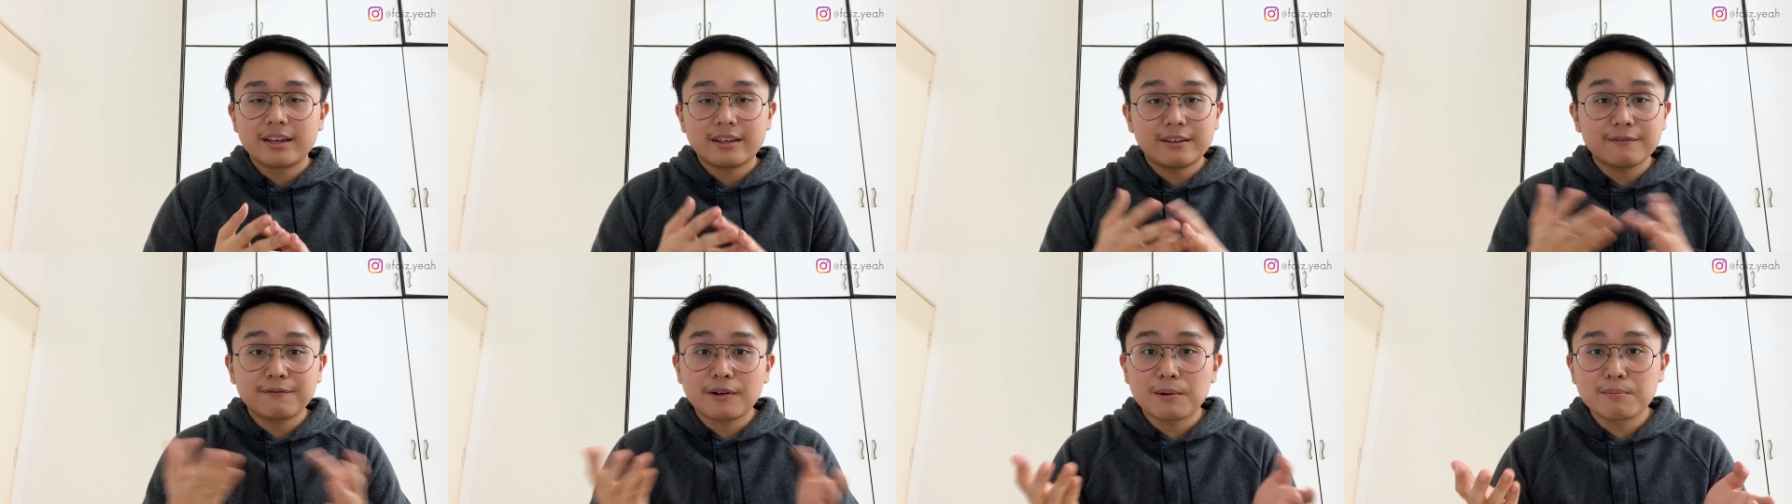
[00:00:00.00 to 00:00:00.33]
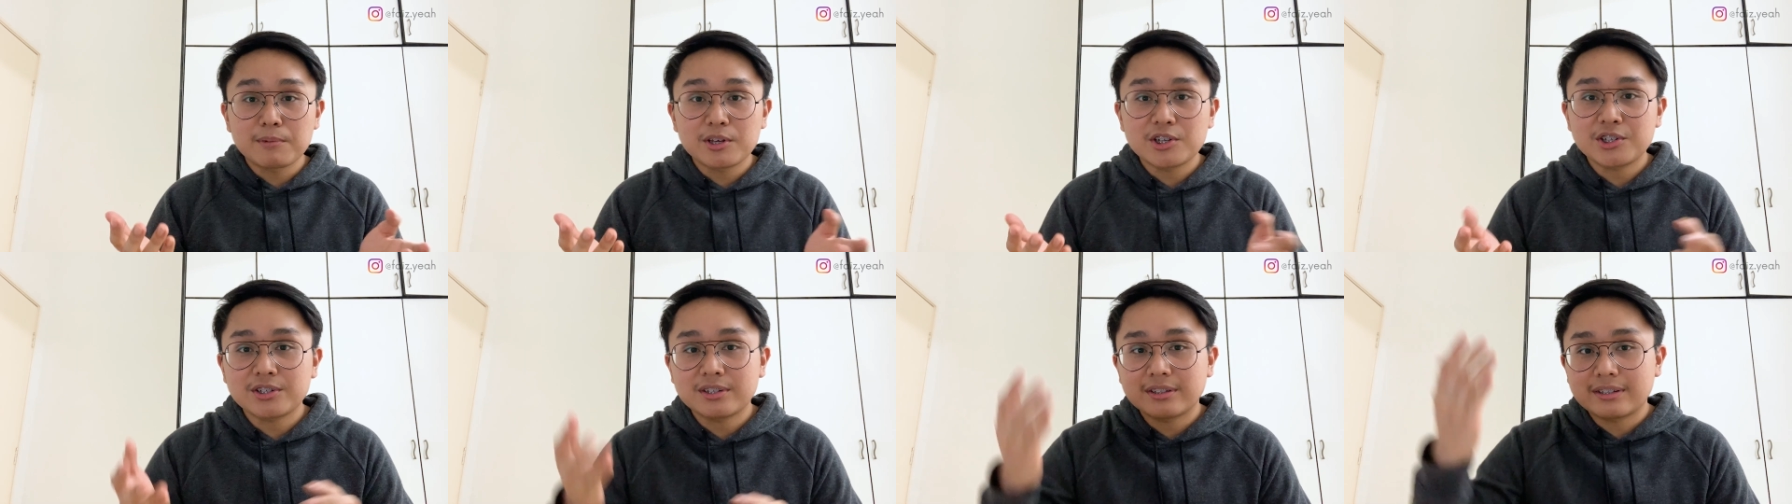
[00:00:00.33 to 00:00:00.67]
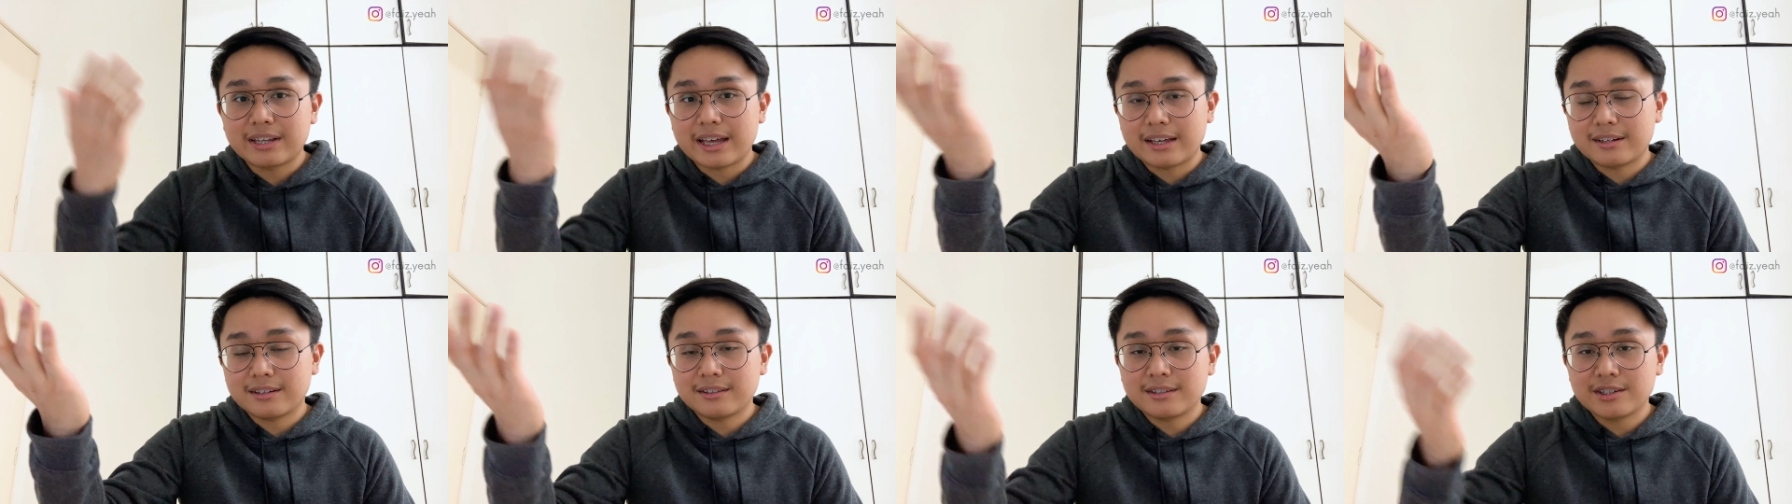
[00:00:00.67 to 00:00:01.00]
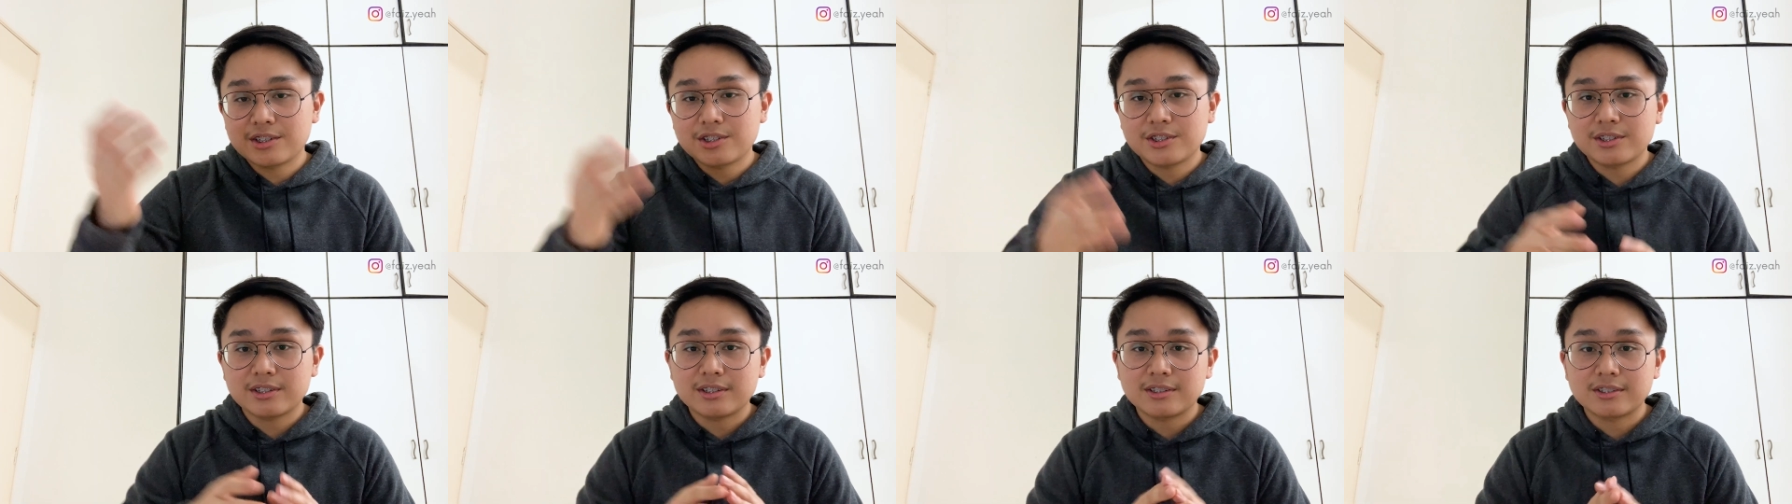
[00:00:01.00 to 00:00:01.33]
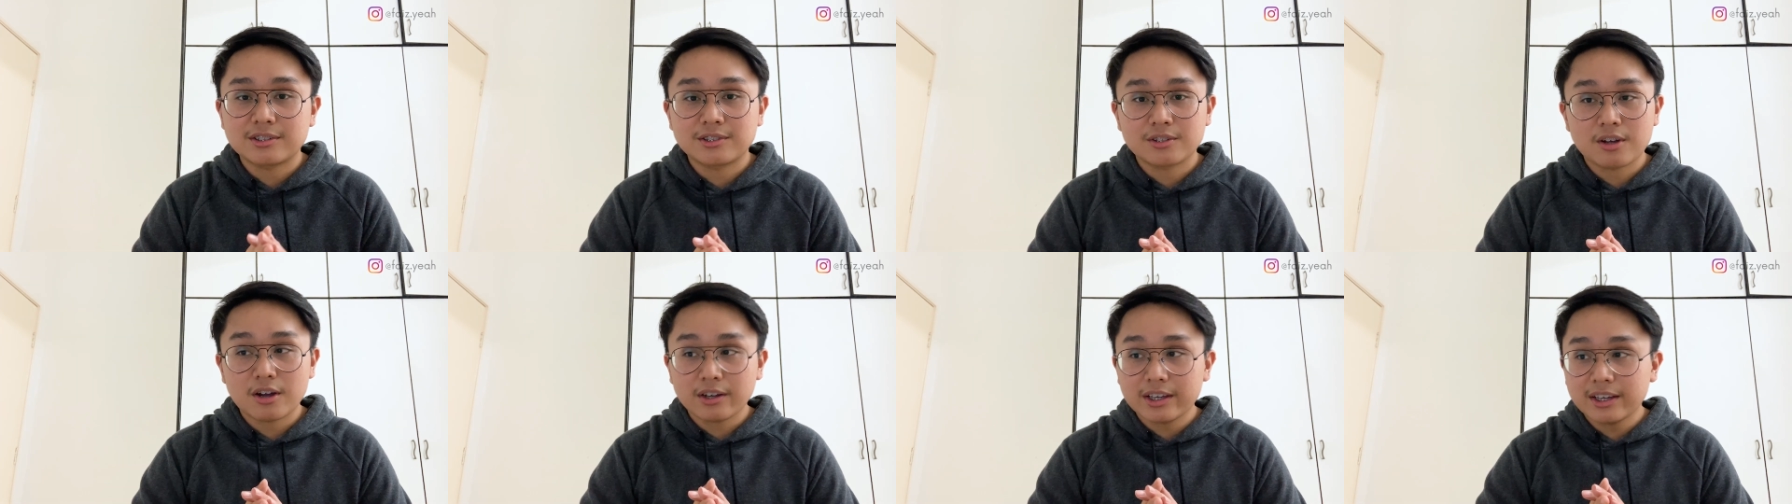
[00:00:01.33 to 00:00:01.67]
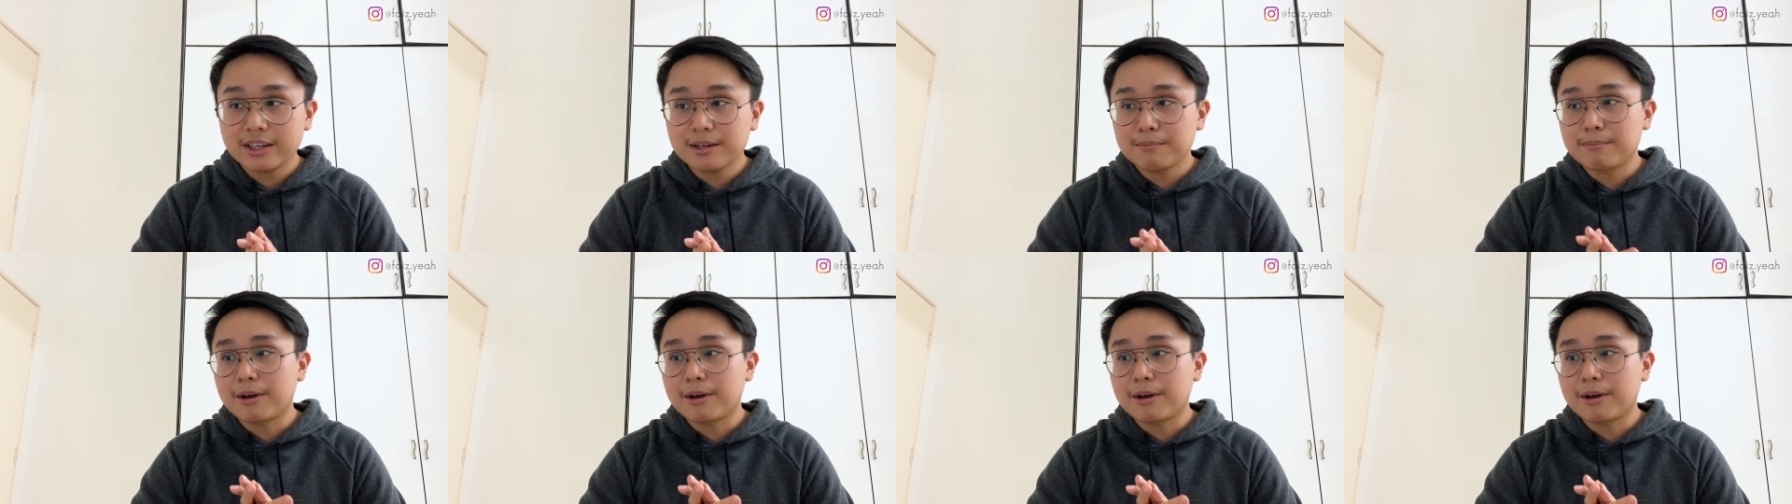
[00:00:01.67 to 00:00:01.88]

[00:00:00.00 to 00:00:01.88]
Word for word: information that the teacher is talking